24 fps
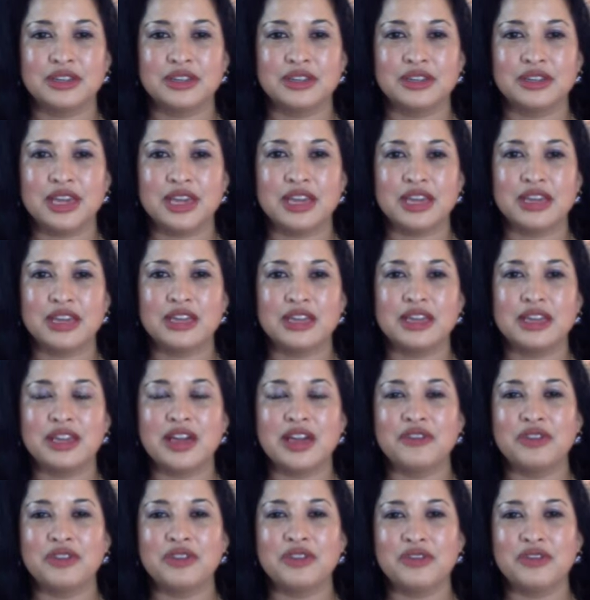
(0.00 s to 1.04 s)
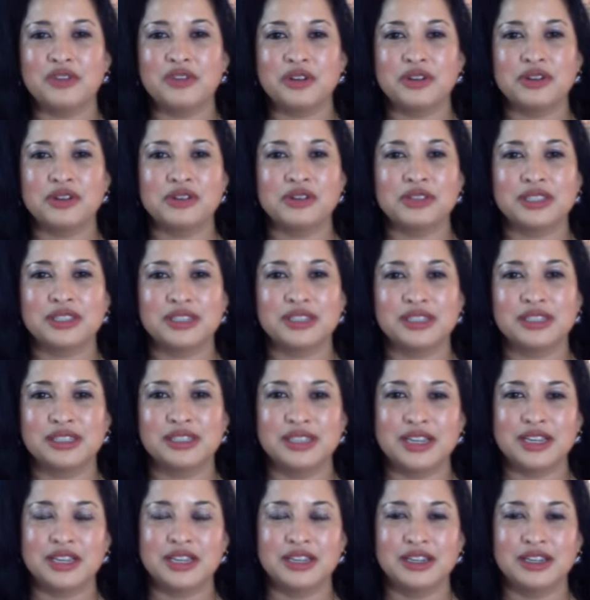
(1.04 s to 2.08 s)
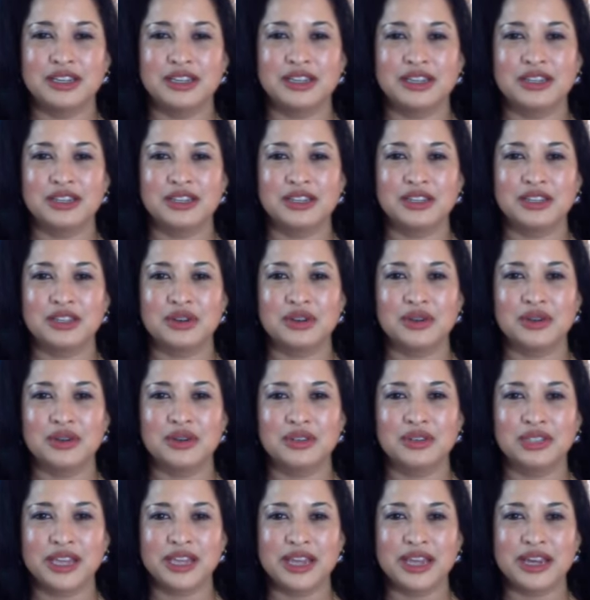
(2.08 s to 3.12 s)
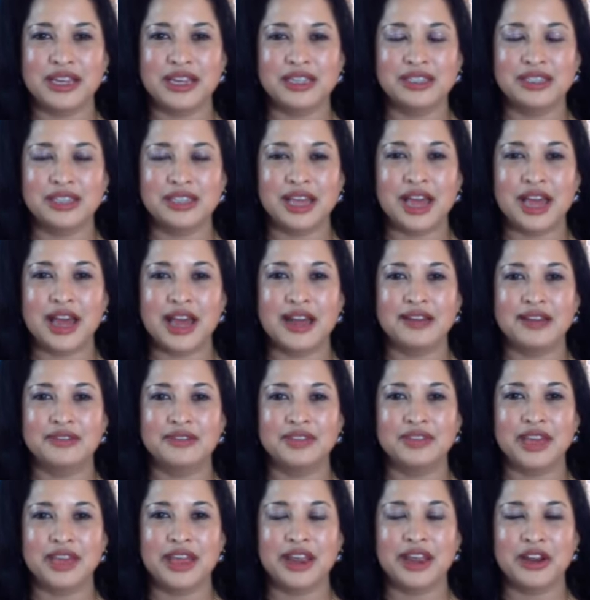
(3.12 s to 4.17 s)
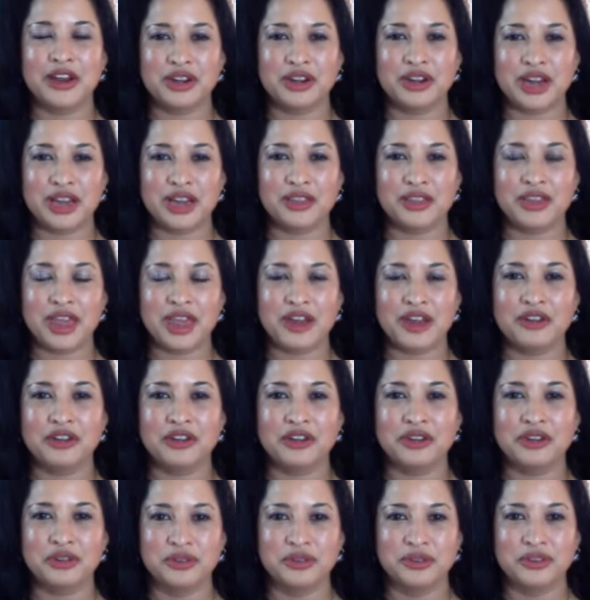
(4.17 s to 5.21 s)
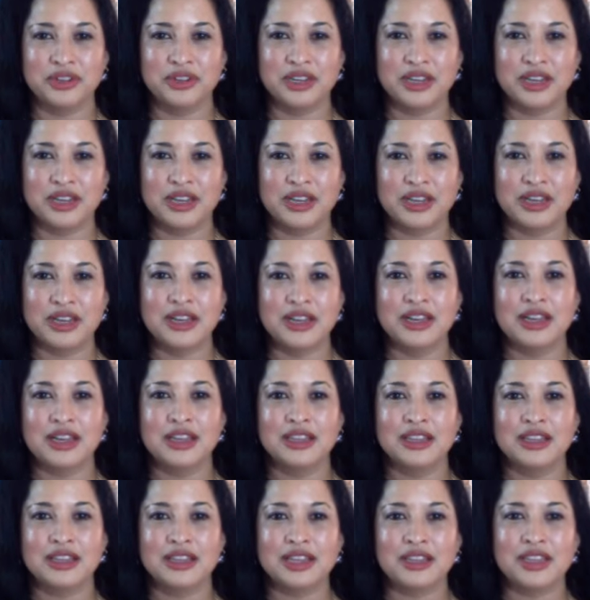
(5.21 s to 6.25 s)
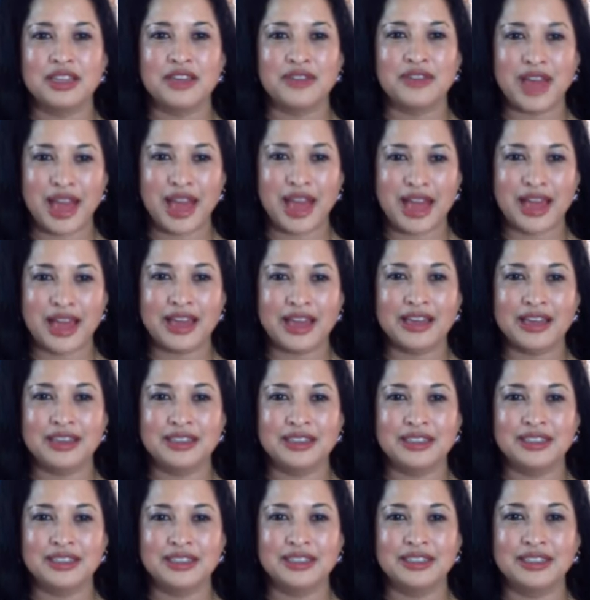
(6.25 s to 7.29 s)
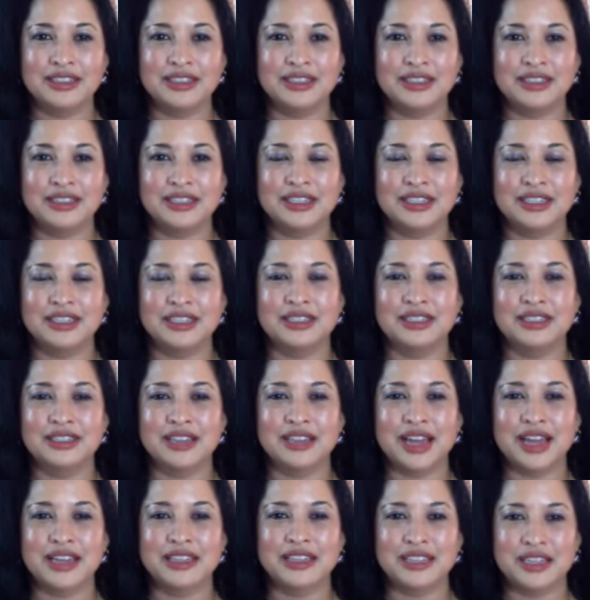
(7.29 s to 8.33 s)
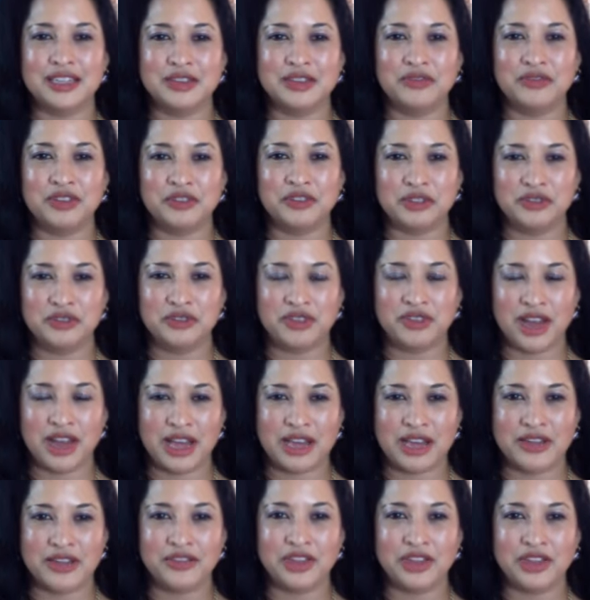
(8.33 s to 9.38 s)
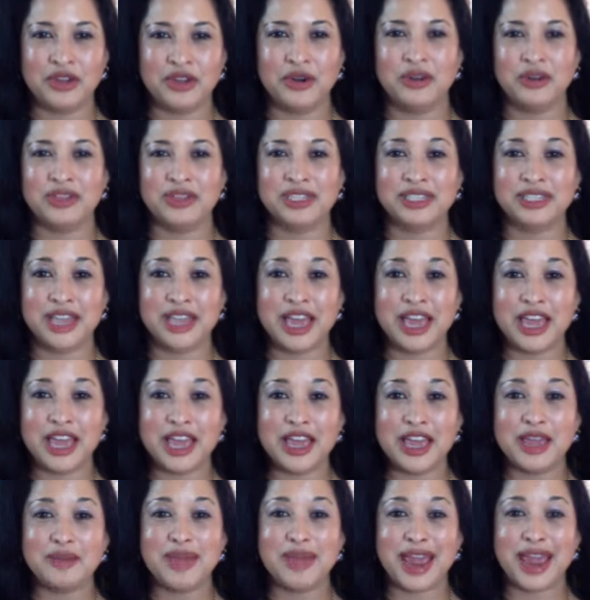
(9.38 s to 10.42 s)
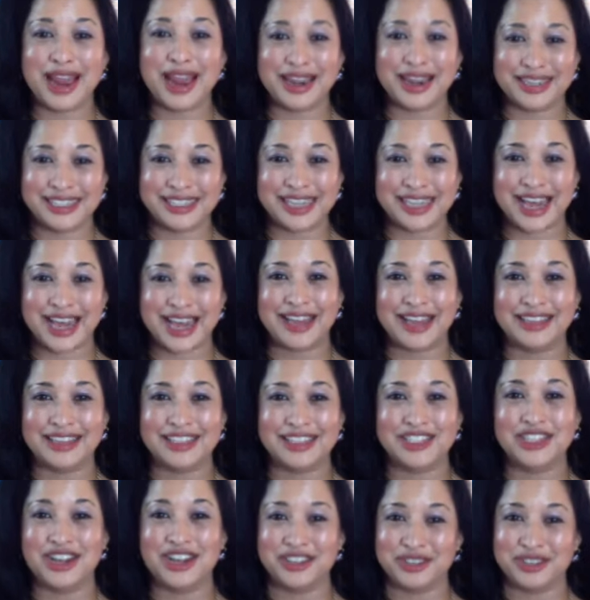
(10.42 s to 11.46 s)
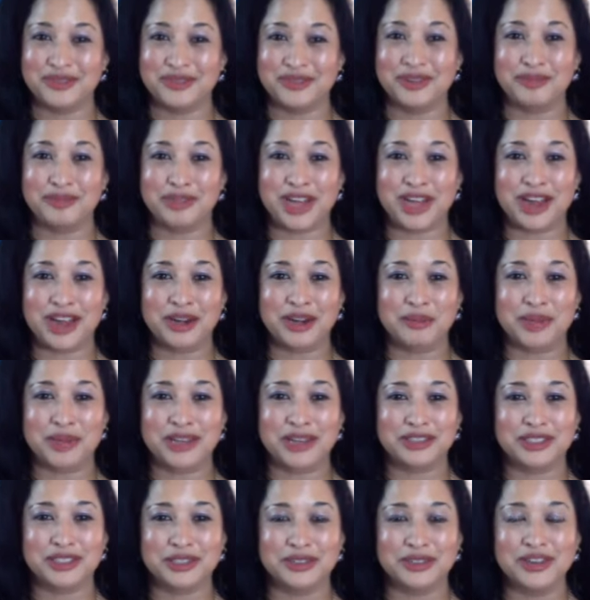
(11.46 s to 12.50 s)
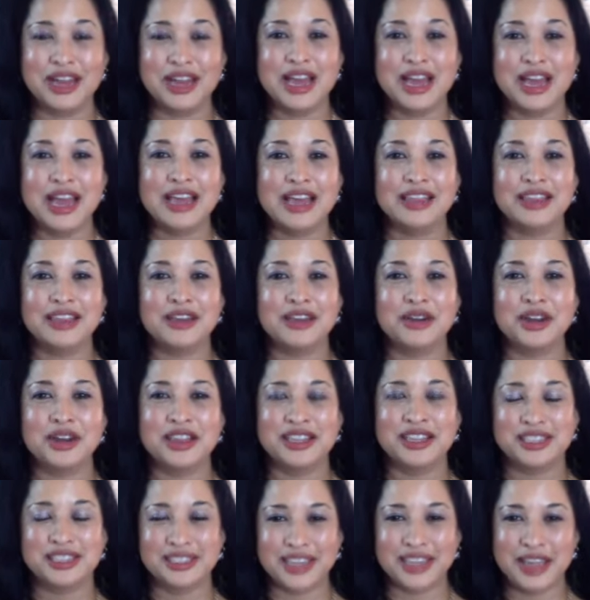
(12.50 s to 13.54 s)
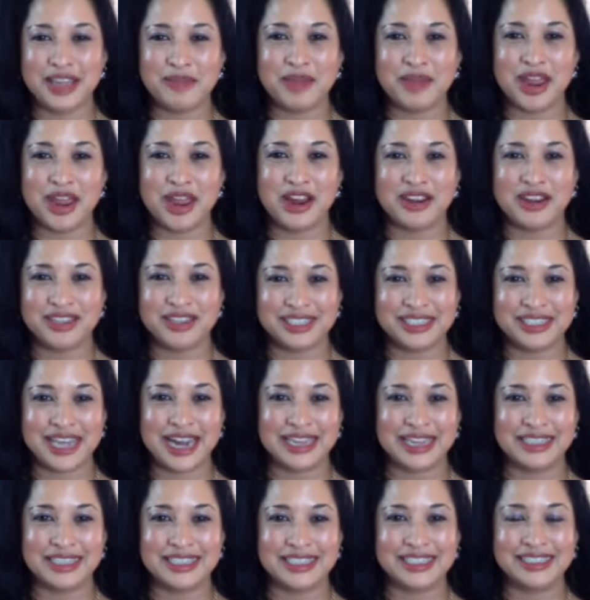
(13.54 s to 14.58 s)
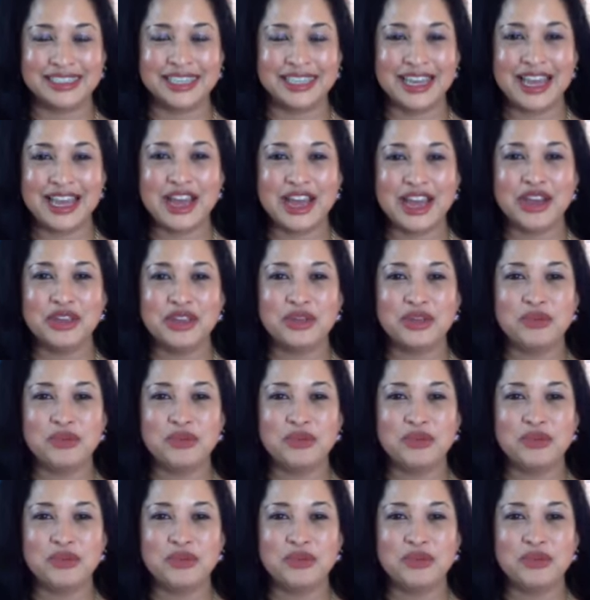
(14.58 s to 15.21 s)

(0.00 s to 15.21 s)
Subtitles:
have you ever seen the old ladies that have the hairdo that they've had since 1955, and they go to the same hairstylist? You all know what I'm talking about too. They go to the same hairstylist. You